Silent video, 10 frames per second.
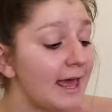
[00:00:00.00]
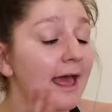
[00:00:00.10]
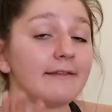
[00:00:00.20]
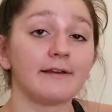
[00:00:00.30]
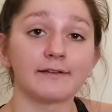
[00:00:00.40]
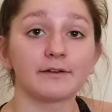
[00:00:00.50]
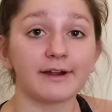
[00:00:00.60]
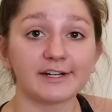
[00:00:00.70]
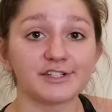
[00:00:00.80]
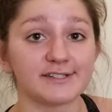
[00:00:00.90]
And they're the
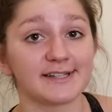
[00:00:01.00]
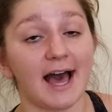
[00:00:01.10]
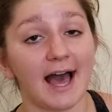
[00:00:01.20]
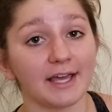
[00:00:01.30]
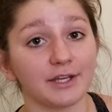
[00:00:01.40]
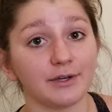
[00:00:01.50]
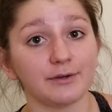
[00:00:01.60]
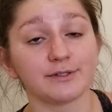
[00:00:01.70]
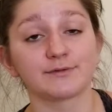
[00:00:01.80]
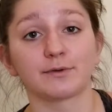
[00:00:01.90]
ranges that I
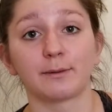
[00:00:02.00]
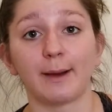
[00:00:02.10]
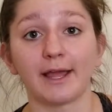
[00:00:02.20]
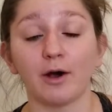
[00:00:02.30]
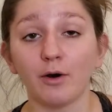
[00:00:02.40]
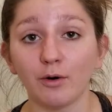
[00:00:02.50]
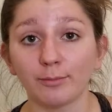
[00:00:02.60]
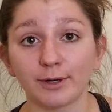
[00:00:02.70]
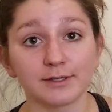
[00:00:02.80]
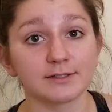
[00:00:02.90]
use for my
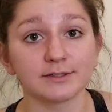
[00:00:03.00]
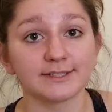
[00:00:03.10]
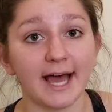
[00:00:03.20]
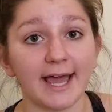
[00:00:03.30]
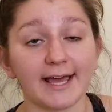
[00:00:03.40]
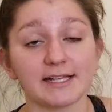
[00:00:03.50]
own personal diet,